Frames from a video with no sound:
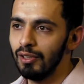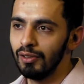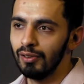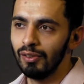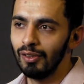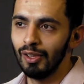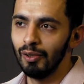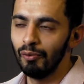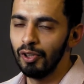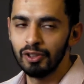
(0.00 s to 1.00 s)
and
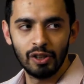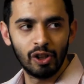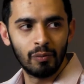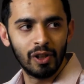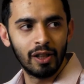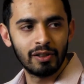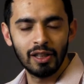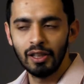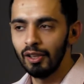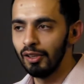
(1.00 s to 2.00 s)
first I dropped out,
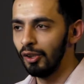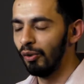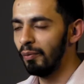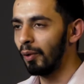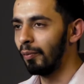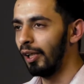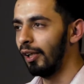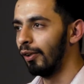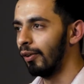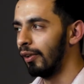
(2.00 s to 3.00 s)
second I didn't do it properly and all of